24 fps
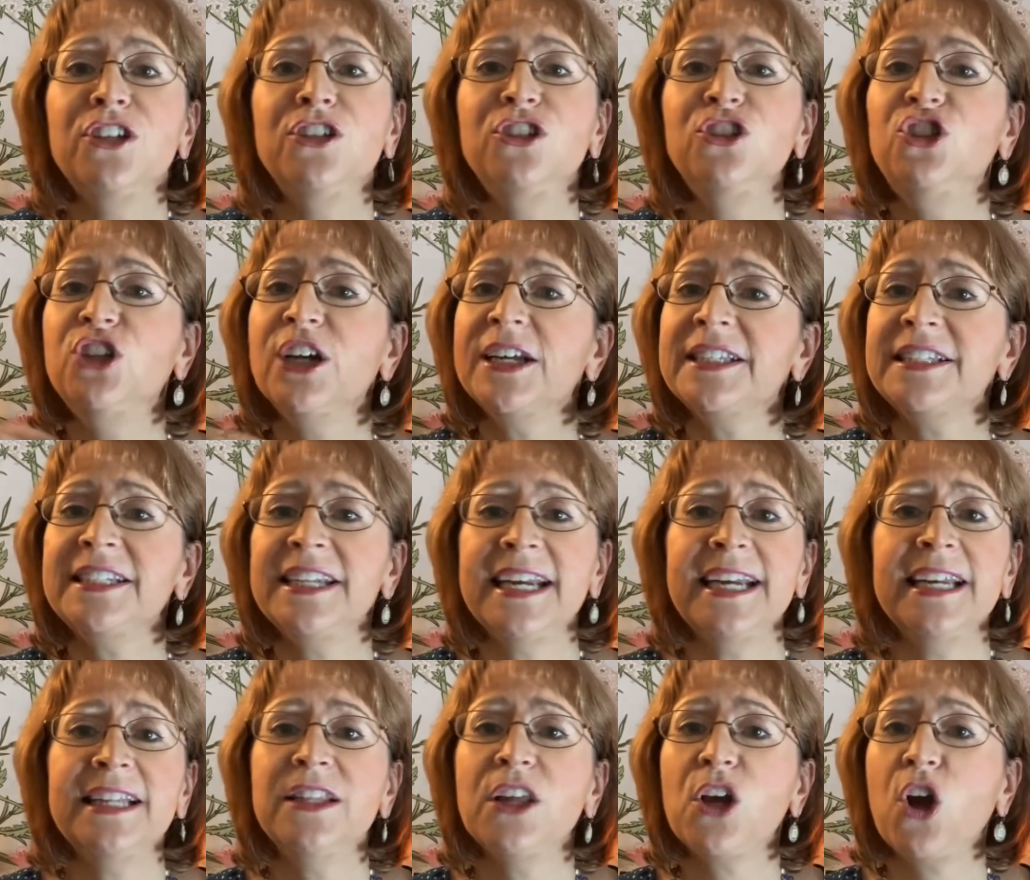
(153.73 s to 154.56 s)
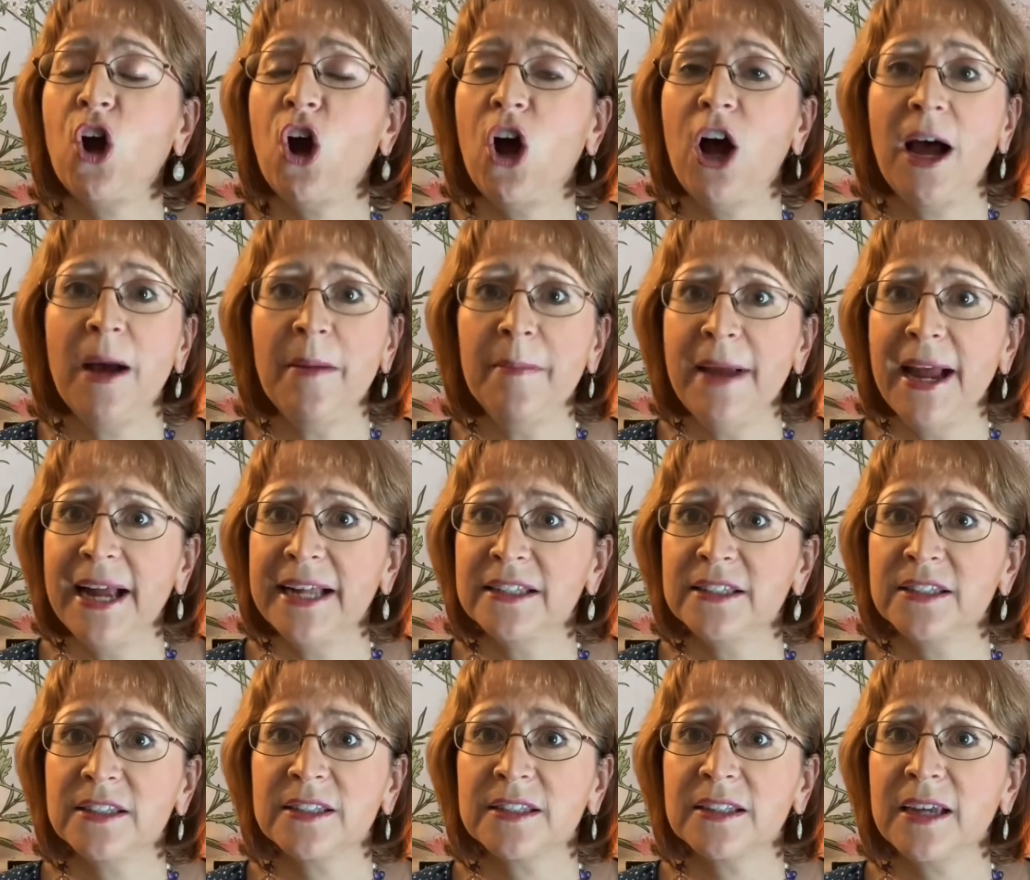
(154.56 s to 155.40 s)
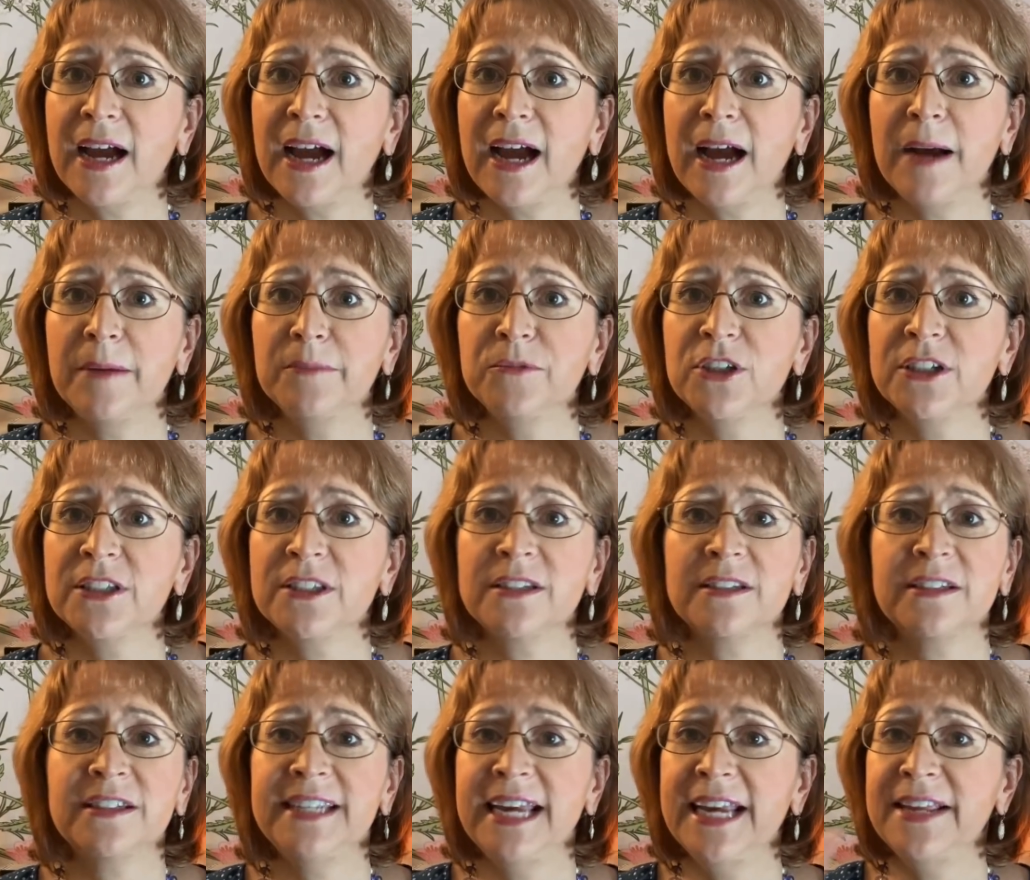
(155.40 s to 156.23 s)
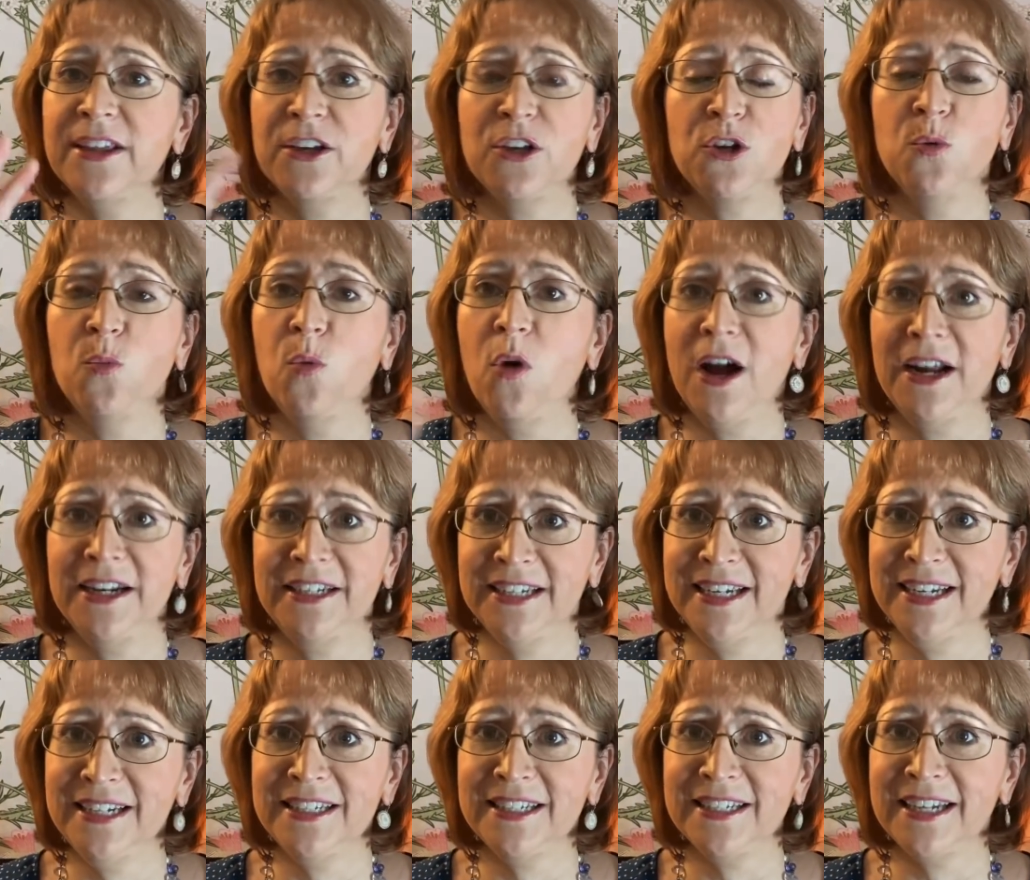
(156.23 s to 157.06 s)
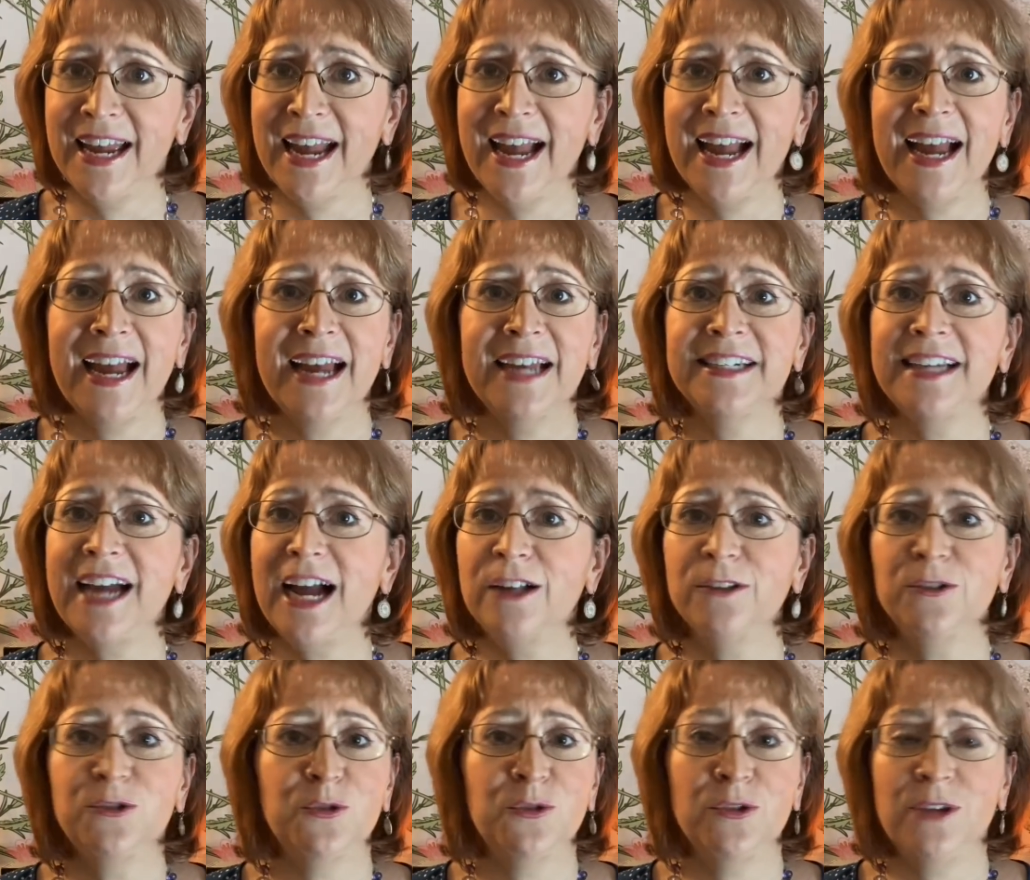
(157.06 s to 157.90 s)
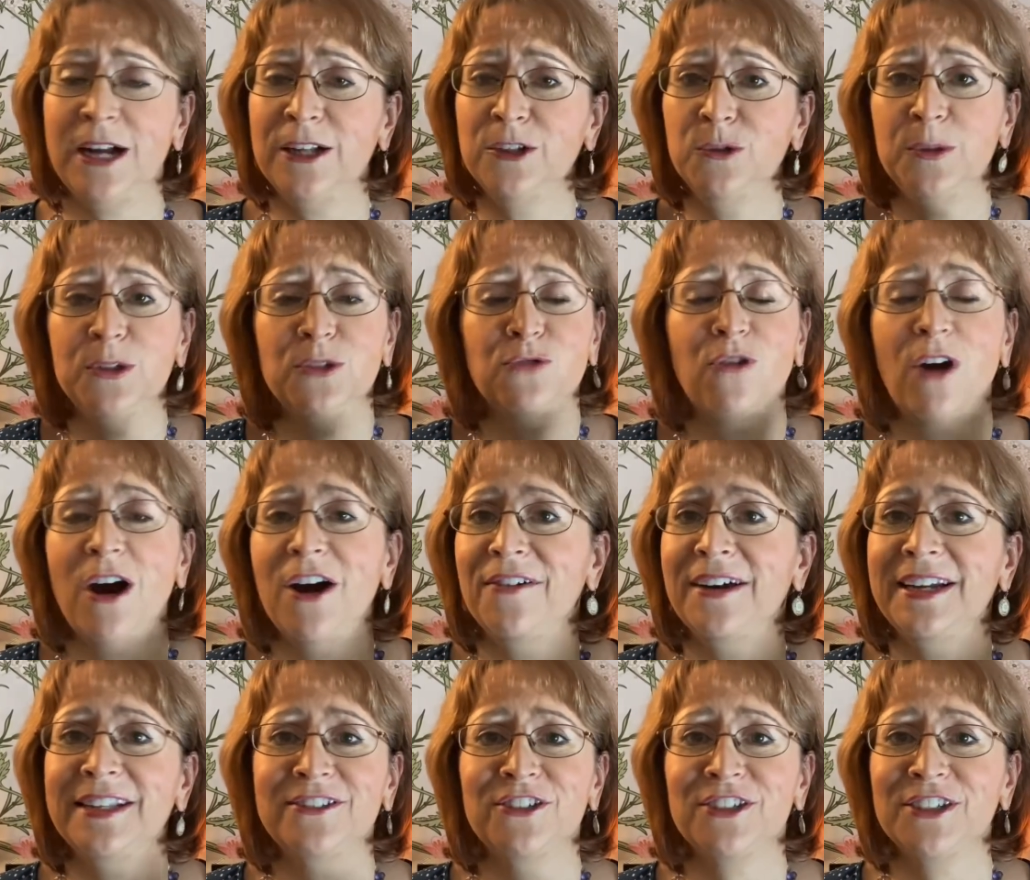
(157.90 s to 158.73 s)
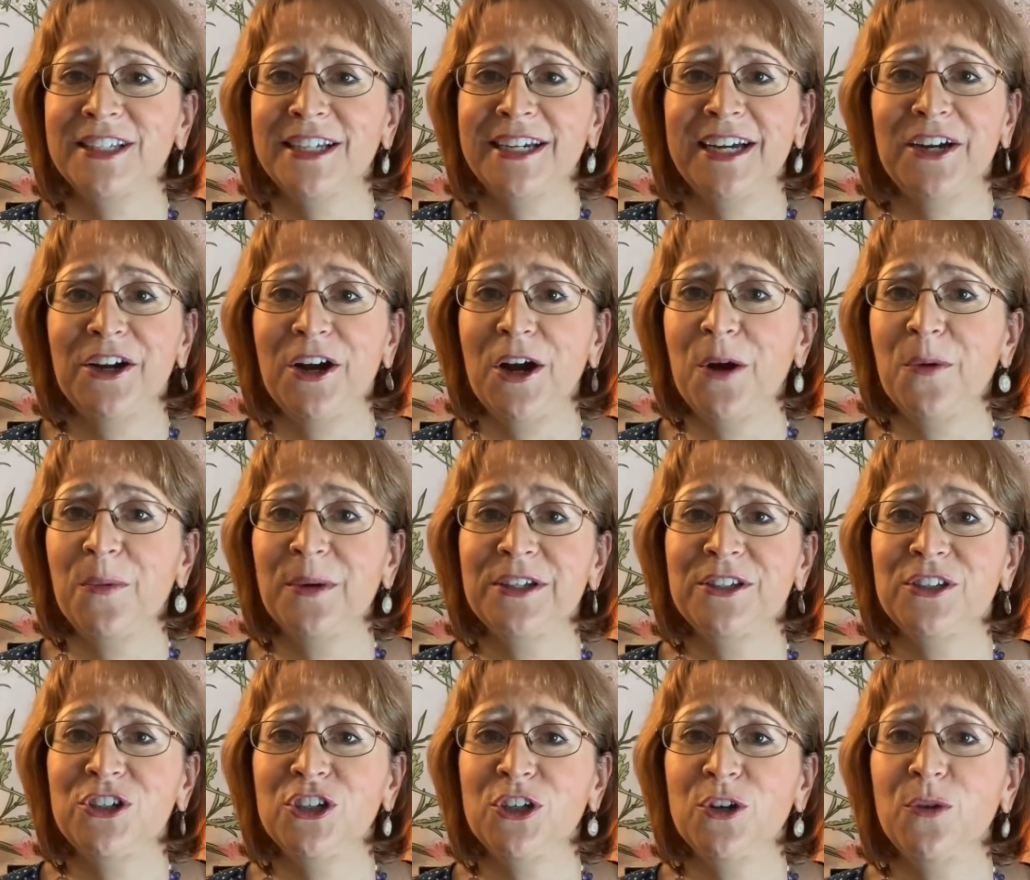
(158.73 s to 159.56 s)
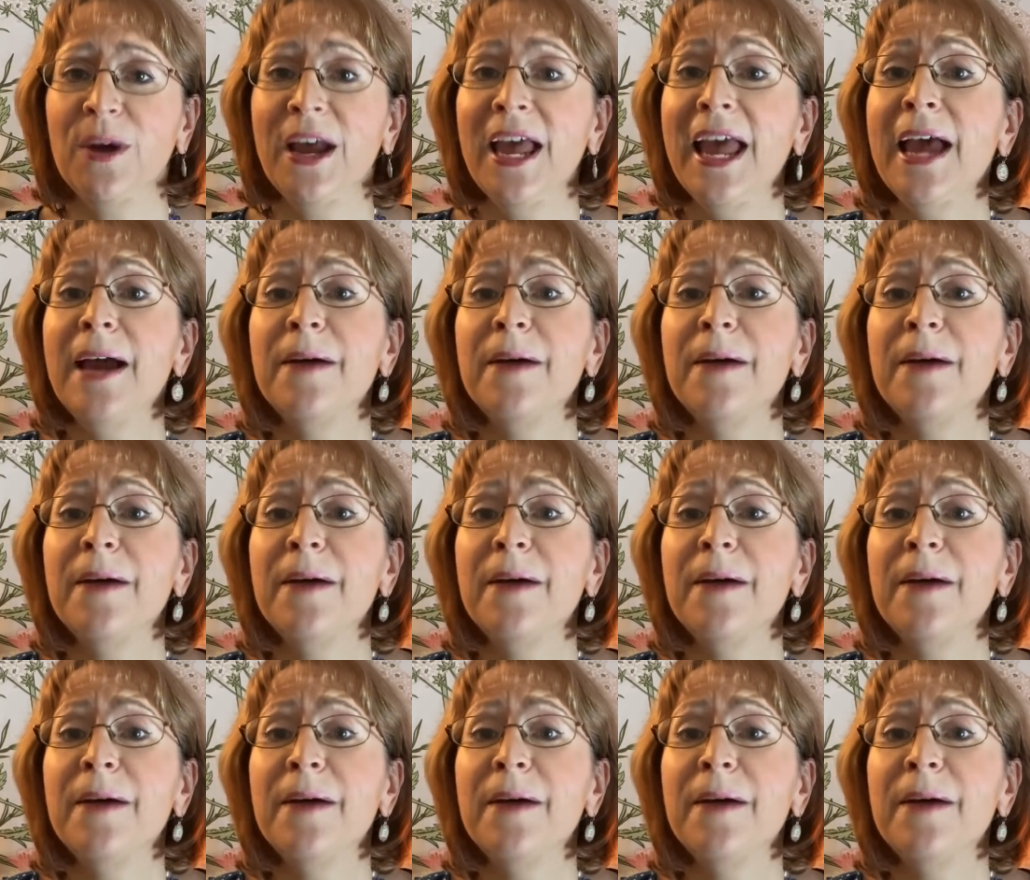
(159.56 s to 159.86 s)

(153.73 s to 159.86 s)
just in the comments, just say that you want it, and I'll do a drawing just like I always do.